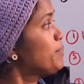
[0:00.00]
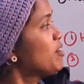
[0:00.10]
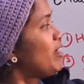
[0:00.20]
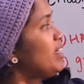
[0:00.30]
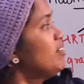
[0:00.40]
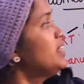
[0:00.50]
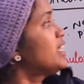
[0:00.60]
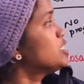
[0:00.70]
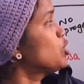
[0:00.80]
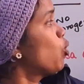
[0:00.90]
whenever
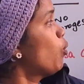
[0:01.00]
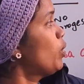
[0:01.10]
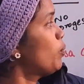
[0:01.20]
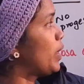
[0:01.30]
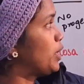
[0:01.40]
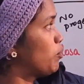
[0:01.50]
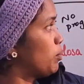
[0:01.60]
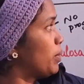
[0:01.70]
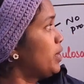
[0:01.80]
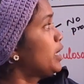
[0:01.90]
there is an overweight
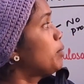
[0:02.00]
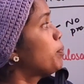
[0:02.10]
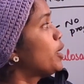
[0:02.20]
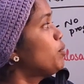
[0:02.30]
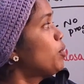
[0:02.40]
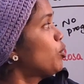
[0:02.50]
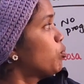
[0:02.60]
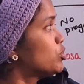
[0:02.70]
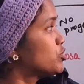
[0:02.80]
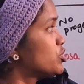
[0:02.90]
women in
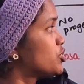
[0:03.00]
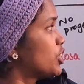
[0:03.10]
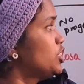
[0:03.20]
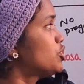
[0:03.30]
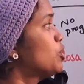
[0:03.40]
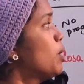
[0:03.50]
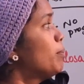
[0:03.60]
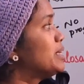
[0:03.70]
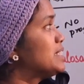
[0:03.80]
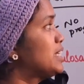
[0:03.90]
perimenopausal stage
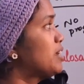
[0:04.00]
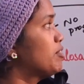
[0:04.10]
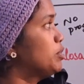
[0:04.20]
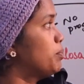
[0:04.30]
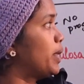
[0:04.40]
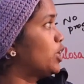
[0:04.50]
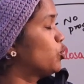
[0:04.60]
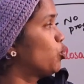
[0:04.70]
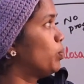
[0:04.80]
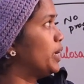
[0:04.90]
presenting with
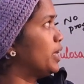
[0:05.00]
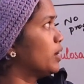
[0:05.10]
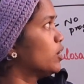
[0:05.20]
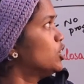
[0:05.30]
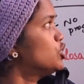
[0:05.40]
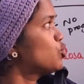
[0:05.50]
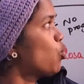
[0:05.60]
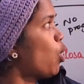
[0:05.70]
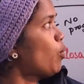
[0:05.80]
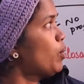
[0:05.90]
breakthrough bleeding.
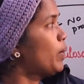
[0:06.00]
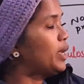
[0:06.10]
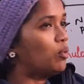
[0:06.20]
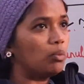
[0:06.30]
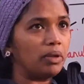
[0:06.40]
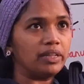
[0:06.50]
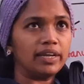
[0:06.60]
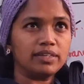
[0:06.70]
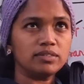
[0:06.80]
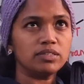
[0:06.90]
So overweight women,
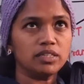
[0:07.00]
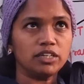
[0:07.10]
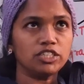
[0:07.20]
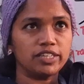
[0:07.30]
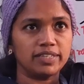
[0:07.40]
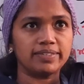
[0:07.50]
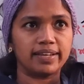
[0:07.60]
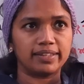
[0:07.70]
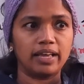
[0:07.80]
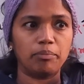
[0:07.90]
that is, it says
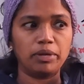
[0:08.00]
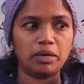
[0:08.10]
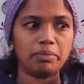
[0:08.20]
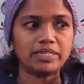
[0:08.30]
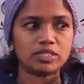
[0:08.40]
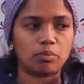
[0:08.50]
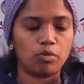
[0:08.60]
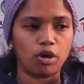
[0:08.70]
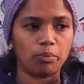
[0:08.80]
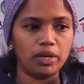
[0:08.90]
that their BMI is
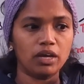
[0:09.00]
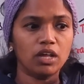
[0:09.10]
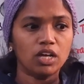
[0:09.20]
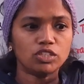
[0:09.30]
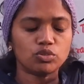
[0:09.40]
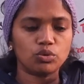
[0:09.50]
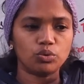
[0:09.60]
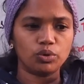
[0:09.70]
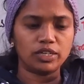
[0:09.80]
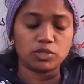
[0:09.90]
abnormal,
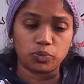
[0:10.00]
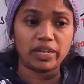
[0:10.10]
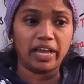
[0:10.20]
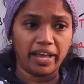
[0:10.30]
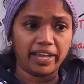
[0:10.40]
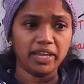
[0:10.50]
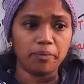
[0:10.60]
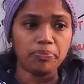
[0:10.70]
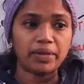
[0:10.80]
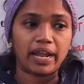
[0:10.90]
so it is very high,
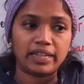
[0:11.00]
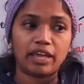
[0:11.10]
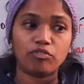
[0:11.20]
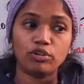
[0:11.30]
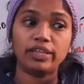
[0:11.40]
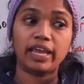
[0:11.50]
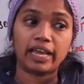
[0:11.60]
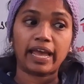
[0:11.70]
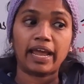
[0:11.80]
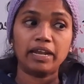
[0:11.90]
and therefore they
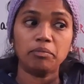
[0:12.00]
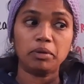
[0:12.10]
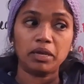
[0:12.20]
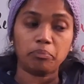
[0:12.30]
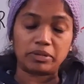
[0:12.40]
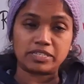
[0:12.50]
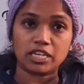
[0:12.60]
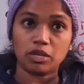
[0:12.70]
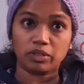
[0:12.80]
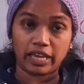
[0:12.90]
can
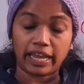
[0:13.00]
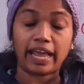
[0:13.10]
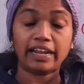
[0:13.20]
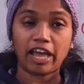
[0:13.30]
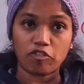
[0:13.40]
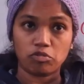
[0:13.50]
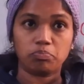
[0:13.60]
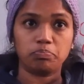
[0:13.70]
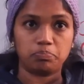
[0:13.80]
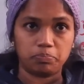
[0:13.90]
have
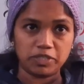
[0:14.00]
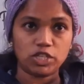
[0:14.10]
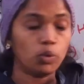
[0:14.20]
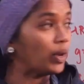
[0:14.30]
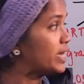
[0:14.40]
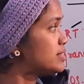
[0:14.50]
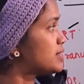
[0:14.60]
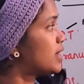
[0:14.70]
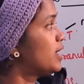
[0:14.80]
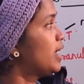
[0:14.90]

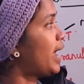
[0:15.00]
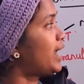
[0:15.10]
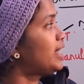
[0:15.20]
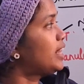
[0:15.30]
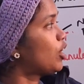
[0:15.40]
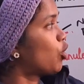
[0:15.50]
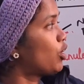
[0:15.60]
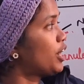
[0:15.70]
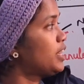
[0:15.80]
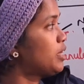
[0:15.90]
PCOS, and they are
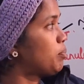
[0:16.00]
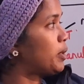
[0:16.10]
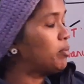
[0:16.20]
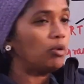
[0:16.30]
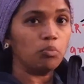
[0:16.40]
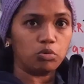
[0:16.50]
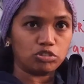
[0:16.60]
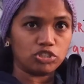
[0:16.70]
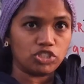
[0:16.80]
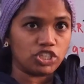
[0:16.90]
already in that
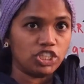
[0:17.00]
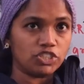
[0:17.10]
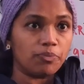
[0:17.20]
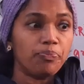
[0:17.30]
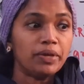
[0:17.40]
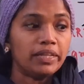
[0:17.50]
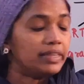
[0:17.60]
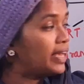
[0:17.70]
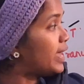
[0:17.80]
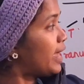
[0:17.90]
perimenopausal stage.
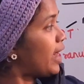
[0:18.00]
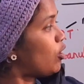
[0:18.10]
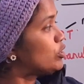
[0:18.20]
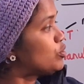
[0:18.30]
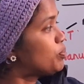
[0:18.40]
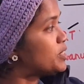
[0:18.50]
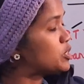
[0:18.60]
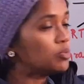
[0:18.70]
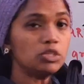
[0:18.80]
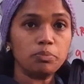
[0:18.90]
They also
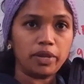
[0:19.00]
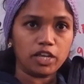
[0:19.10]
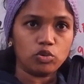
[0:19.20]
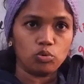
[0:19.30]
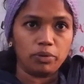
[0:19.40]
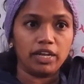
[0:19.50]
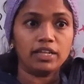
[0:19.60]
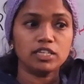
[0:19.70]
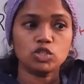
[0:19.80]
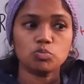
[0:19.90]
present with the breakthrough
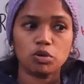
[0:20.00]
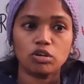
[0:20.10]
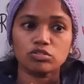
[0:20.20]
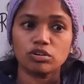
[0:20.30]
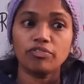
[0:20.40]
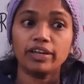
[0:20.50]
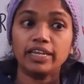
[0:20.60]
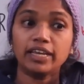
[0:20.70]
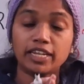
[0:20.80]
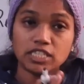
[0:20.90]
bleeding. This is because of
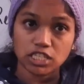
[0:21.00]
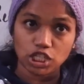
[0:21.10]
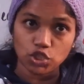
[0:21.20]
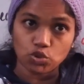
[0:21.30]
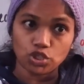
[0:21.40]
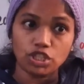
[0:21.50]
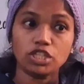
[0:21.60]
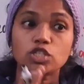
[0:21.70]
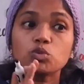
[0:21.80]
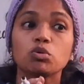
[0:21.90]
increased estrogen.
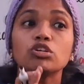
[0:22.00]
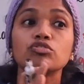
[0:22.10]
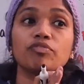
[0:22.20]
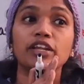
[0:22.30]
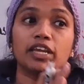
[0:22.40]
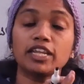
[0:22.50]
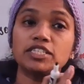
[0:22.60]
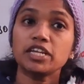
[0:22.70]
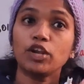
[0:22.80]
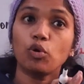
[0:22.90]
This is because of
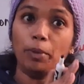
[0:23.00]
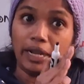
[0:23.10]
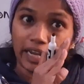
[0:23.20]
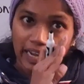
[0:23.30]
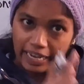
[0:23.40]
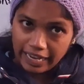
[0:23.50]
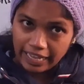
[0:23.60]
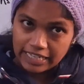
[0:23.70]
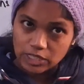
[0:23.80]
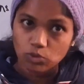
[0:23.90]
increased endometrial
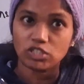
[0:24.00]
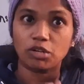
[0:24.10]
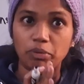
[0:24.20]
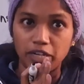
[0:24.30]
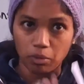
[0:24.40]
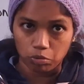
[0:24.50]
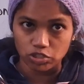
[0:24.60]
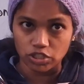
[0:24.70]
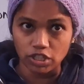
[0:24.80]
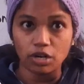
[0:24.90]
layers which are being
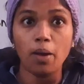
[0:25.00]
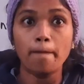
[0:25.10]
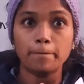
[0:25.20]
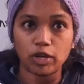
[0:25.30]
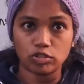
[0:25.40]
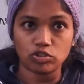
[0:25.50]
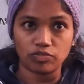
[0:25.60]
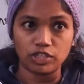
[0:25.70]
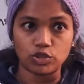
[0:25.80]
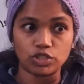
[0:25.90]
deposited because of
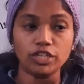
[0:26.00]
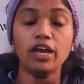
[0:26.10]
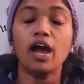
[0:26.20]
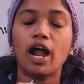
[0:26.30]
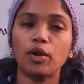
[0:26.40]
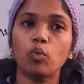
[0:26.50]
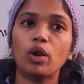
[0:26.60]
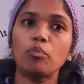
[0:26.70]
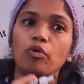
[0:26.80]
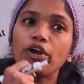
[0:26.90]
estrogen. At
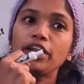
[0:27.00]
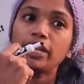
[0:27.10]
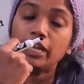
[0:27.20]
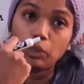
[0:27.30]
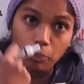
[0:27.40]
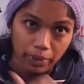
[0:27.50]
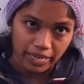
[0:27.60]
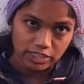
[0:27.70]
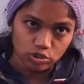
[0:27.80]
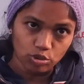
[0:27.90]
one point, it
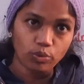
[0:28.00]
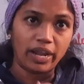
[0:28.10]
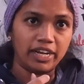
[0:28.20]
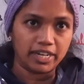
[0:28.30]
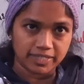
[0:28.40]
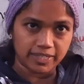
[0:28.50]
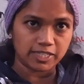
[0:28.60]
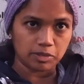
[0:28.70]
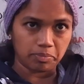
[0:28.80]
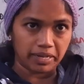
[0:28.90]
breaks through and it
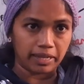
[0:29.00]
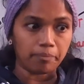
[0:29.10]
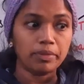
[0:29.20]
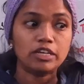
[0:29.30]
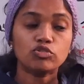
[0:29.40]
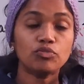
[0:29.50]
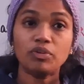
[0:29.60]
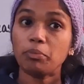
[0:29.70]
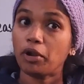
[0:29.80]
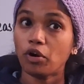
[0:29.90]
results in bleeding. So
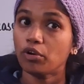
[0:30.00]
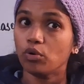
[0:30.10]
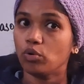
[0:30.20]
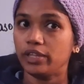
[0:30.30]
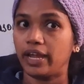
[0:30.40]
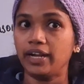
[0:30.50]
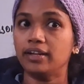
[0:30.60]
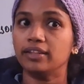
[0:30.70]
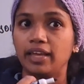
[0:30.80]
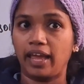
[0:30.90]
we may not know that
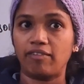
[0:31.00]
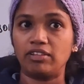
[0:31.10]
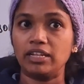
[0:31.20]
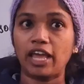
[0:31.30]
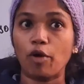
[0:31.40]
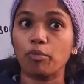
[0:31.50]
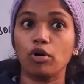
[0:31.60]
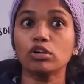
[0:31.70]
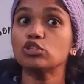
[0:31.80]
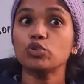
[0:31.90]
whether they have
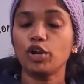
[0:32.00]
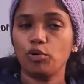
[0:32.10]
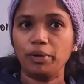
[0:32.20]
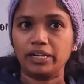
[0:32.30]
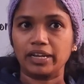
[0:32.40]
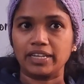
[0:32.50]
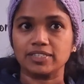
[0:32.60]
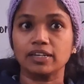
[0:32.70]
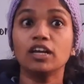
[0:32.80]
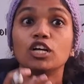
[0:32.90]
progressed to endometrial
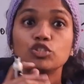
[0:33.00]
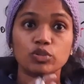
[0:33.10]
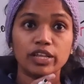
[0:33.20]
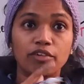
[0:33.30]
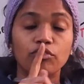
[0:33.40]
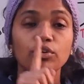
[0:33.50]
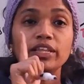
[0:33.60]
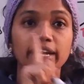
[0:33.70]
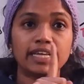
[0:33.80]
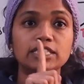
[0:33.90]
cancer. So therefore,
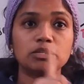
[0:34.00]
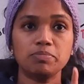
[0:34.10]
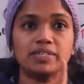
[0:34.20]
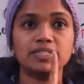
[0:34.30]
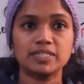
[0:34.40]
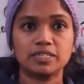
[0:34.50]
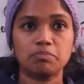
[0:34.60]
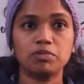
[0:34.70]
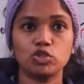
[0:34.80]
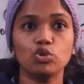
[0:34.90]
the next best
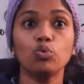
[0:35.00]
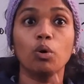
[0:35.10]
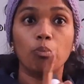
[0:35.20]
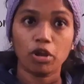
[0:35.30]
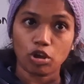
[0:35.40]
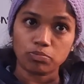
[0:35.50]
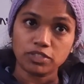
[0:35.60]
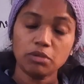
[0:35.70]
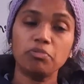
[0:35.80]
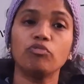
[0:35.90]
step is to do a
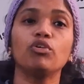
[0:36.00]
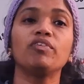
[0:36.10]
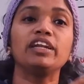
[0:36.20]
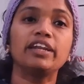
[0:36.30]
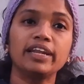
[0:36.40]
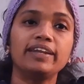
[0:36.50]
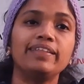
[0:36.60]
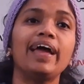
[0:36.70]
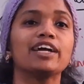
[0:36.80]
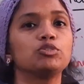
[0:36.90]
biopsy before we treat
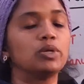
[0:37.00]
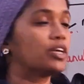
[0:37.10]
the actual